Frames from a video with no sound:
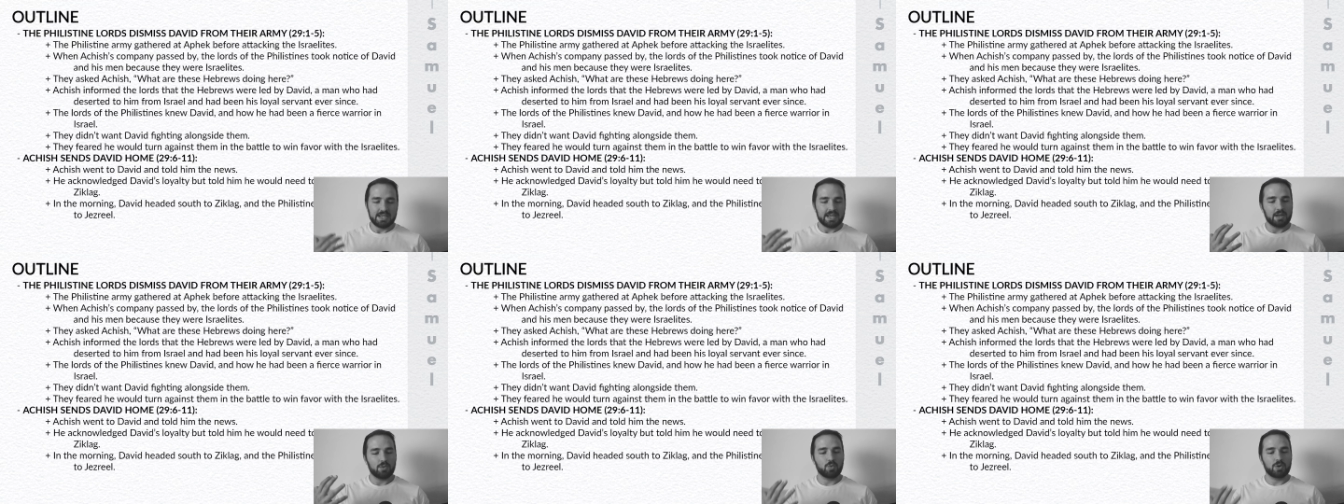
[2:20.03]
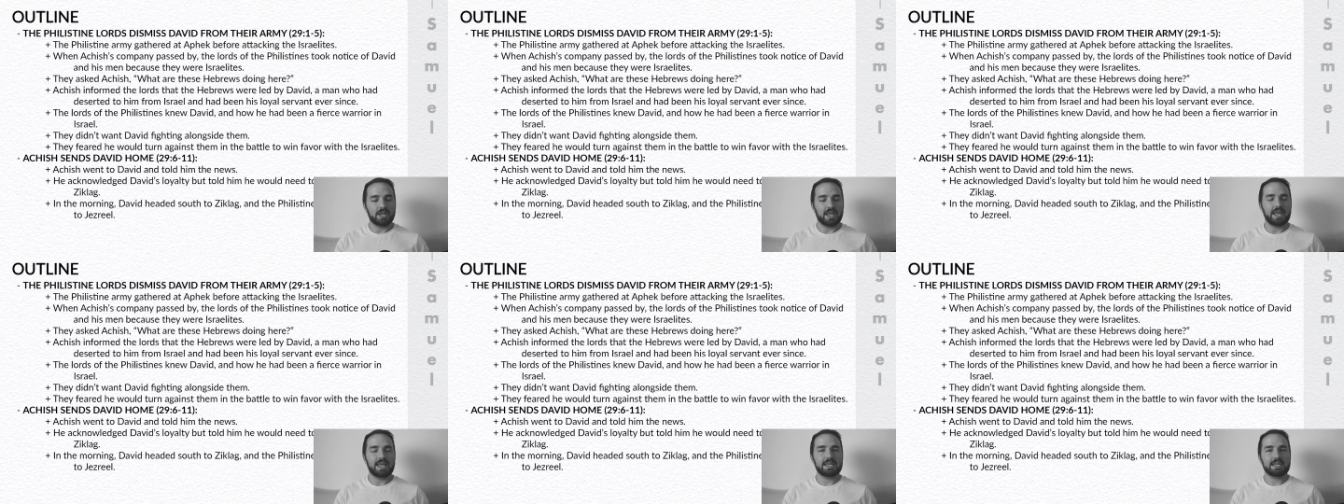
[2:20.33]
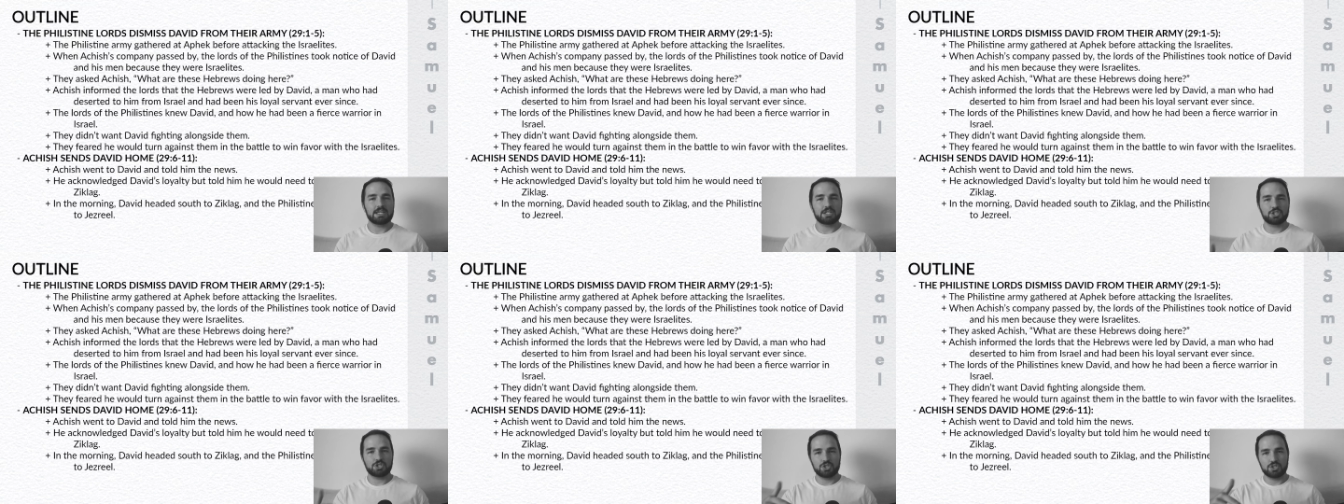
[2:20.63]
And when
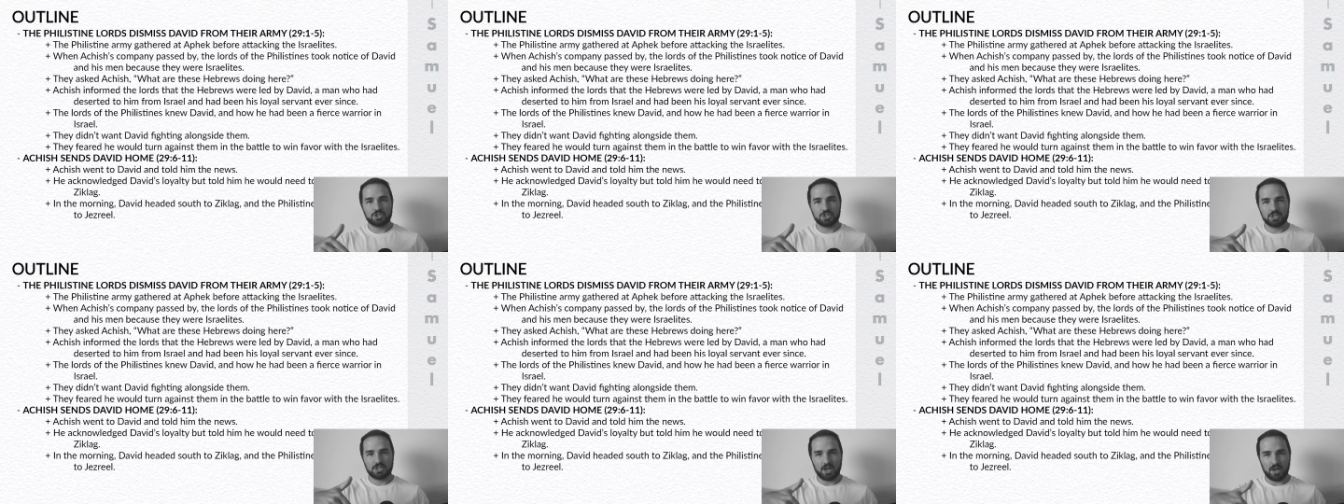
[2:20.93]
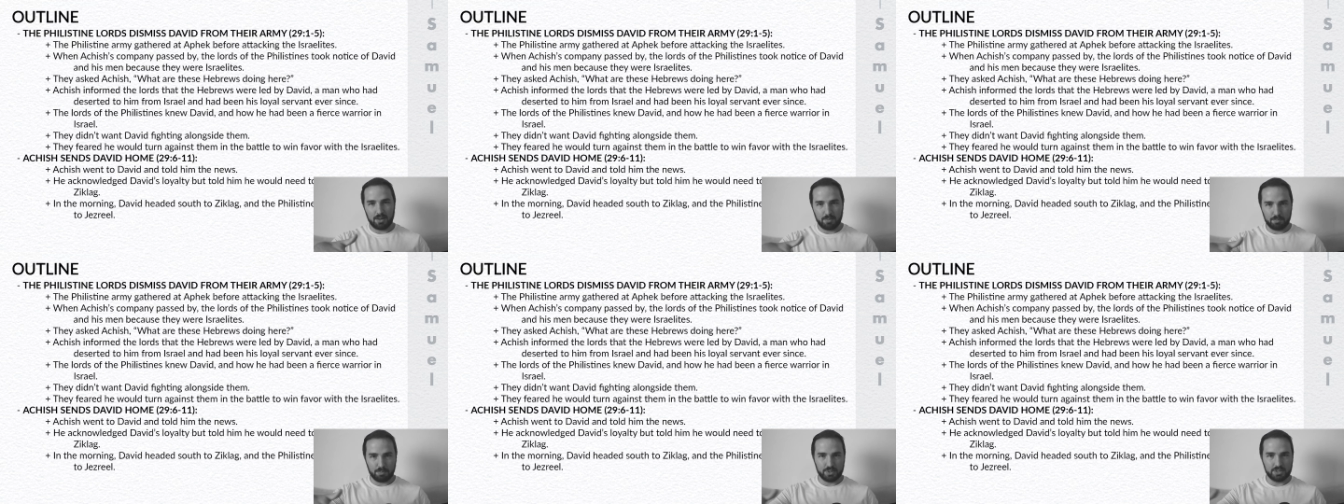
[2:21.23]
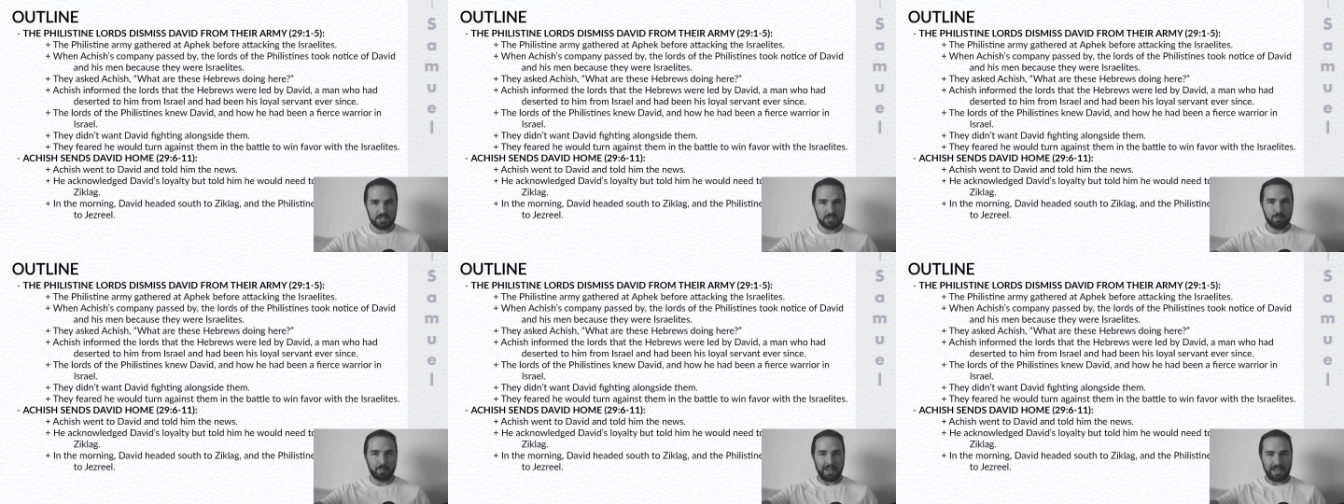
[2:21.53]
Achish's
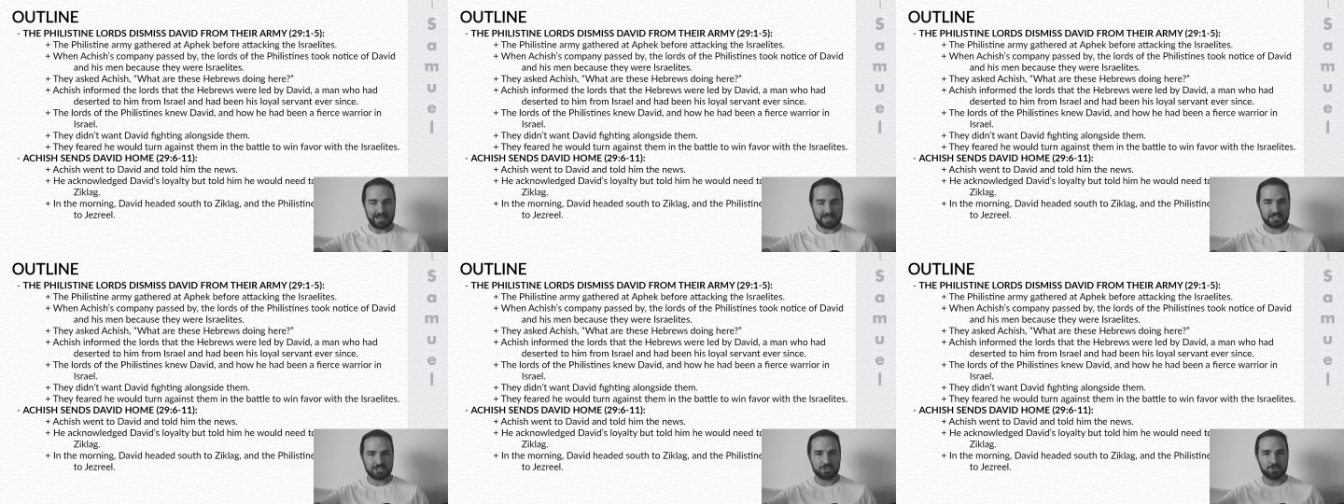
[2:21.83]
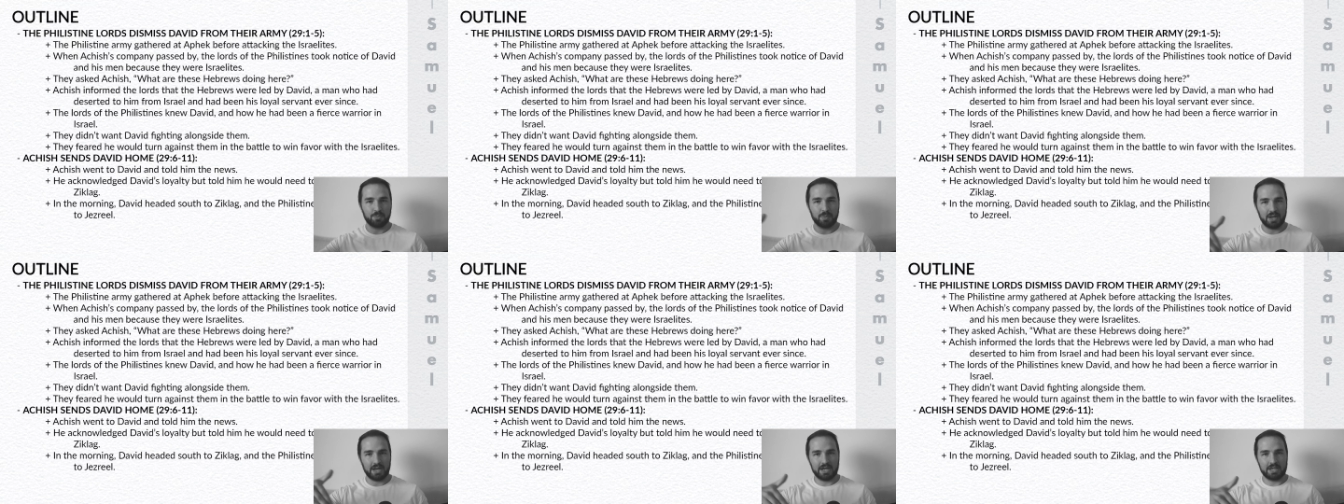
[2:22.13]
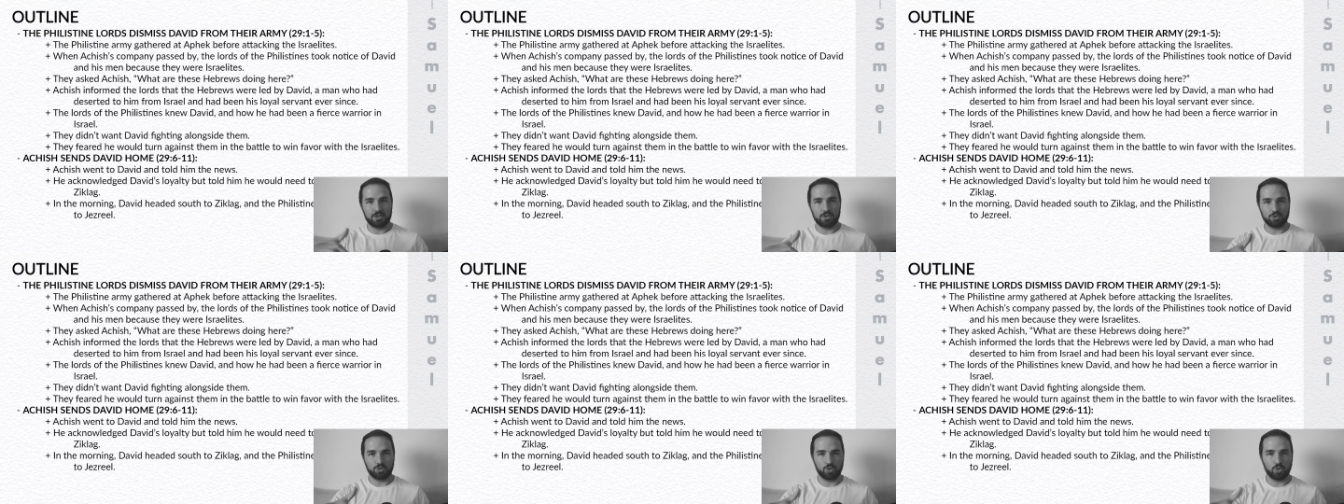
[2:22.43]
company passed by
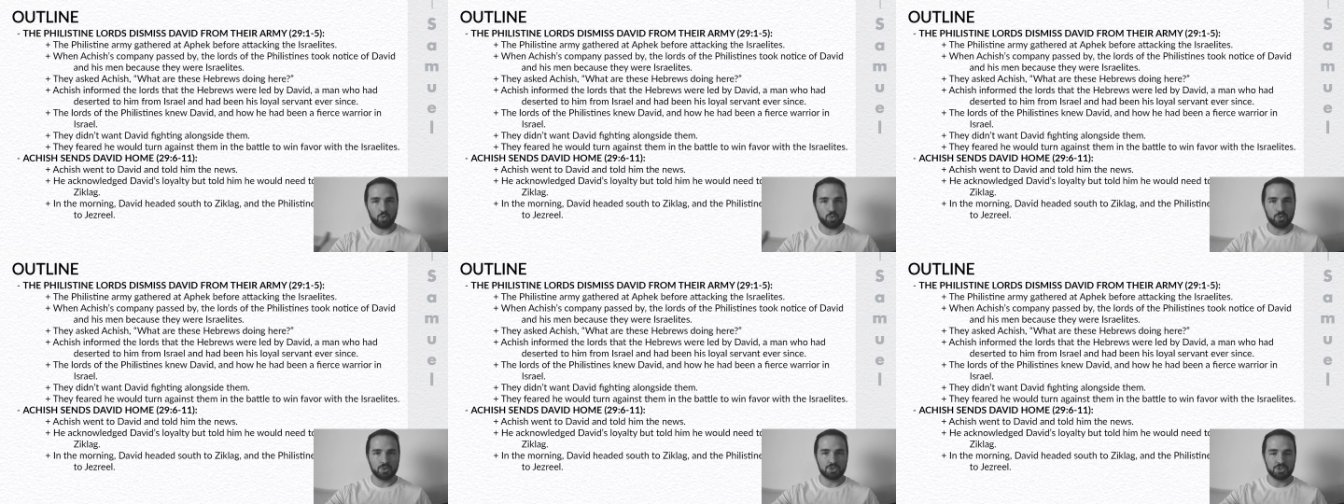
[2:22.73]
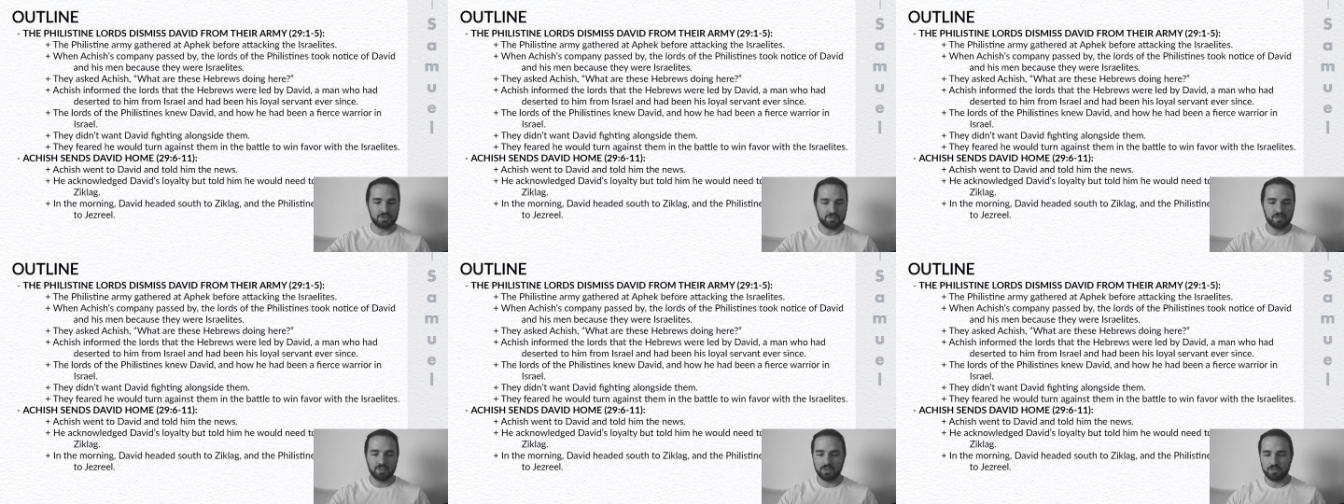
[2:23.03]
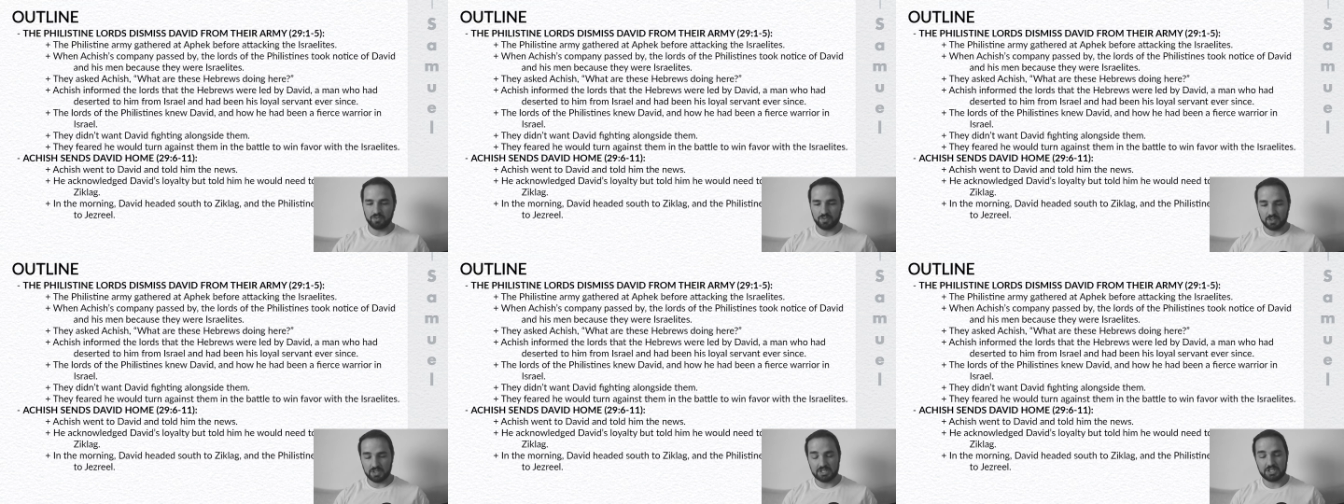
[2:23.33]
the lords of the
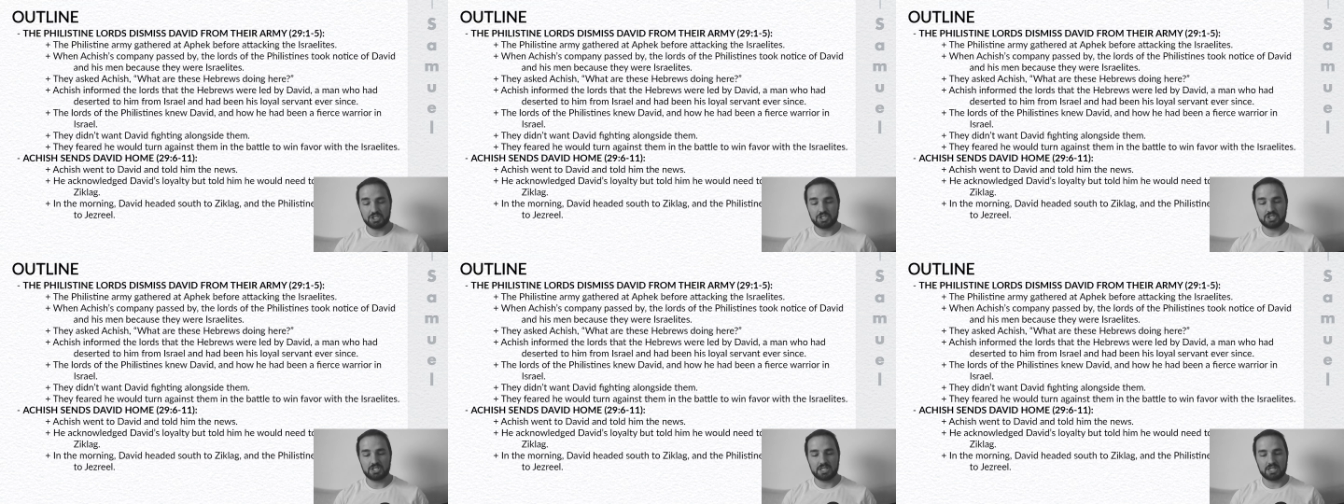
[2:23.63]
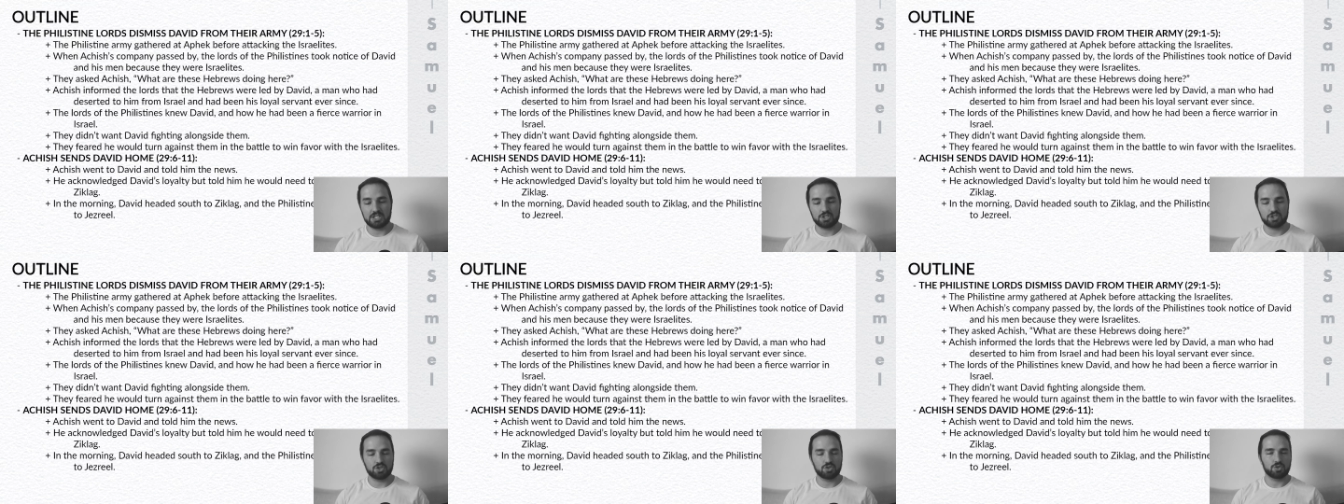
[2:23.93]
Philistines,